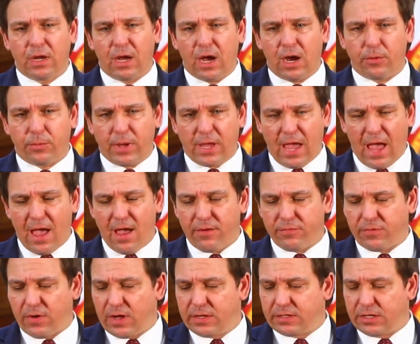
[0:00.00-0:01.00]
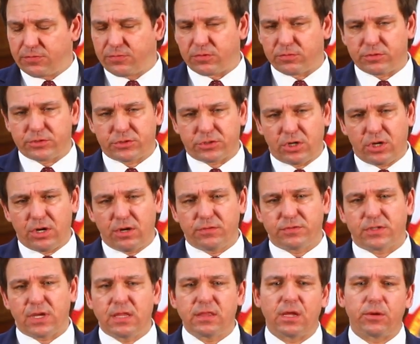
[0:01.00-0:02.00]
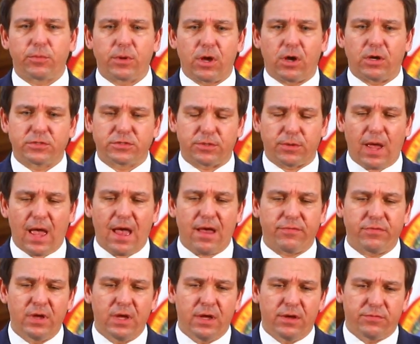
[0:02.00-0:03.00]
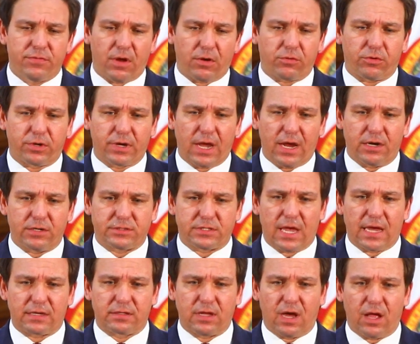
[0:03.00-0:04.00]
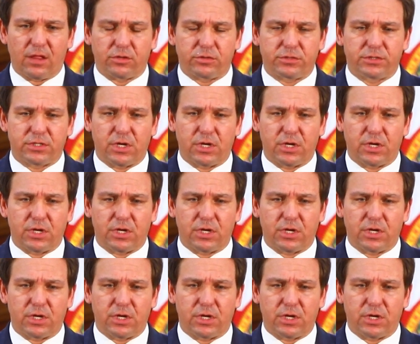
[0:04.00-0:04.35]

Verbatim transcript: Uh, we have different reserves, and then we also have federal CARES Act dollars.